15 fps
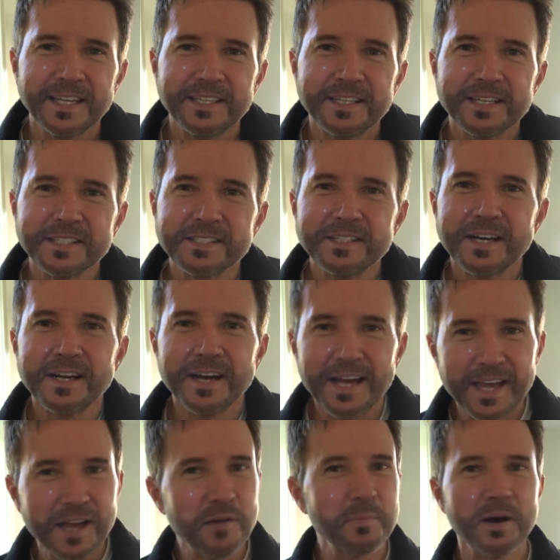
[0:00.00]
it does not
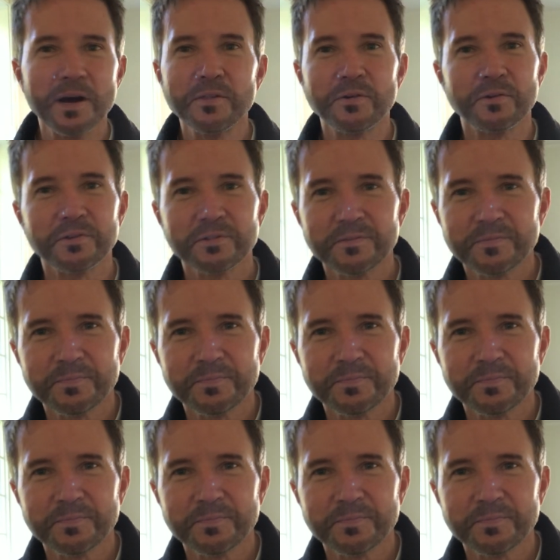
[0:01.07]
help others.